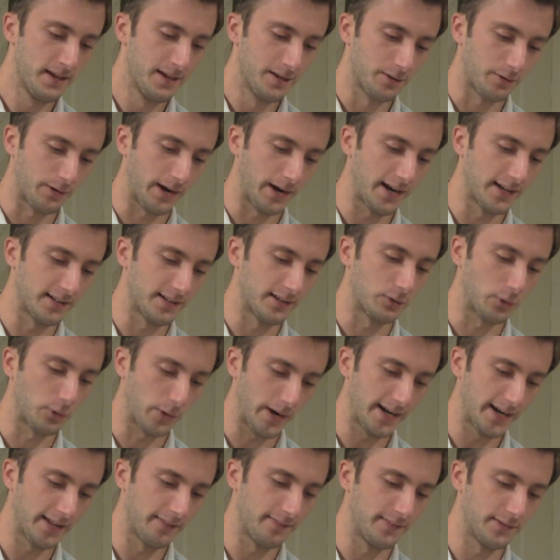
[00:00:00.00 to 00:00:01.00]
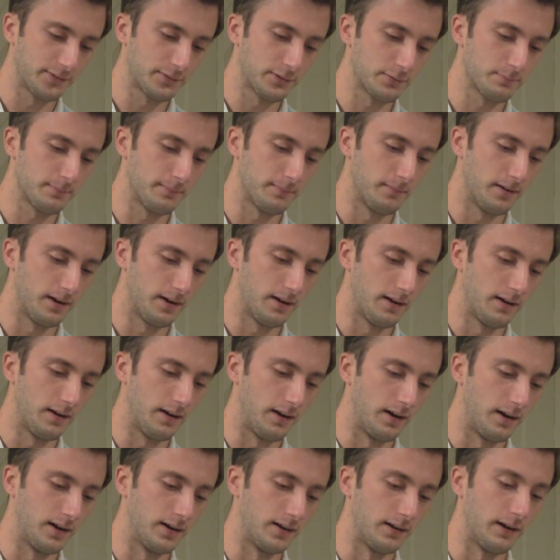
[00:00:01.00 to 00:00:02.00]
Granted, this was
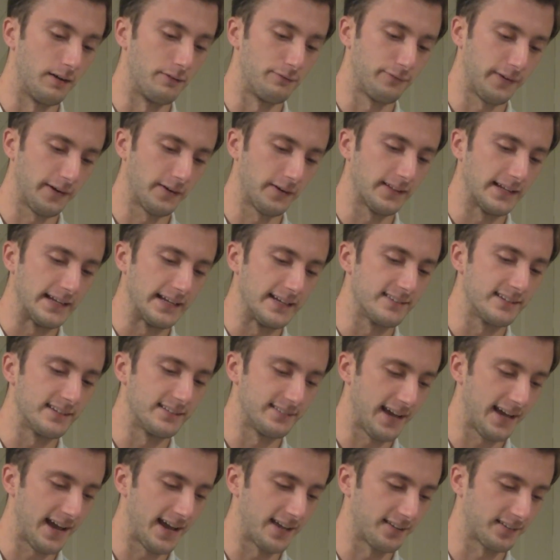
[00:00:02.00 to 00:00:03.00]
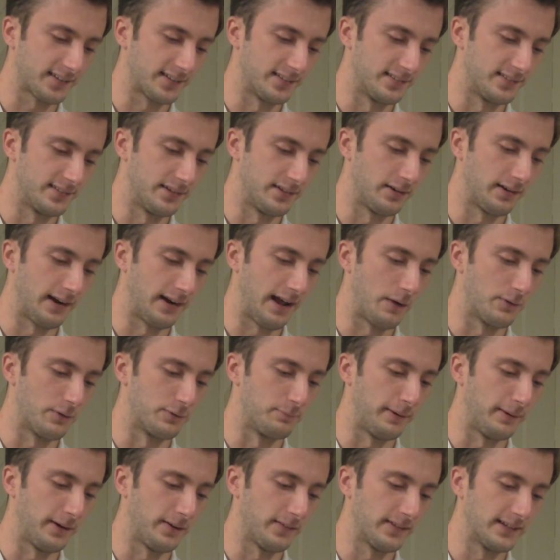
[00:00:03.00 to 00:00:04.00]
a fairly easy task, considering I
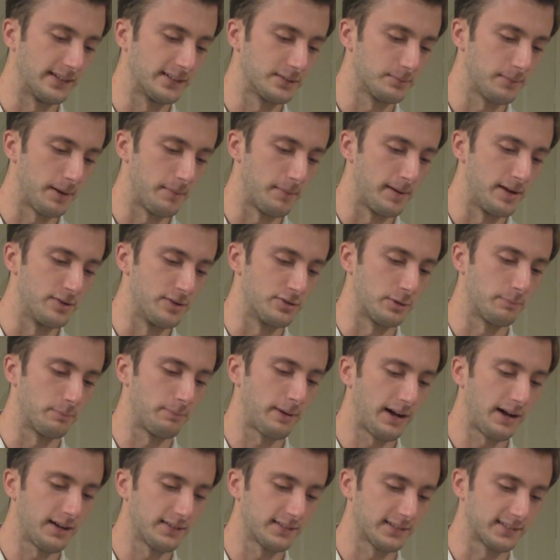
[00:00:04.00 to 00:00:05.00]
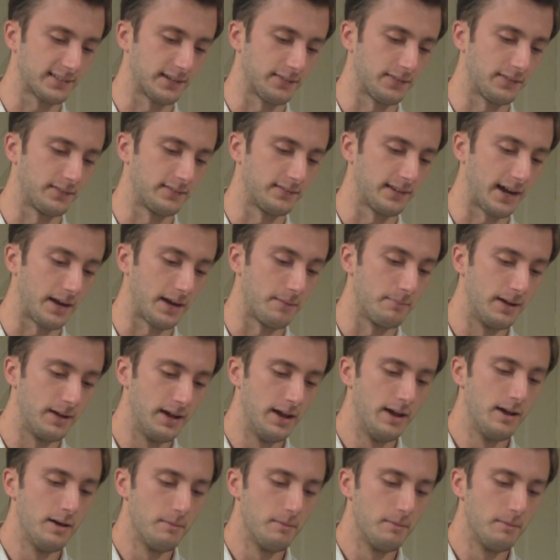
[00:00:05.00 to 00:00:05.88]
was barely into my major of politics at the time.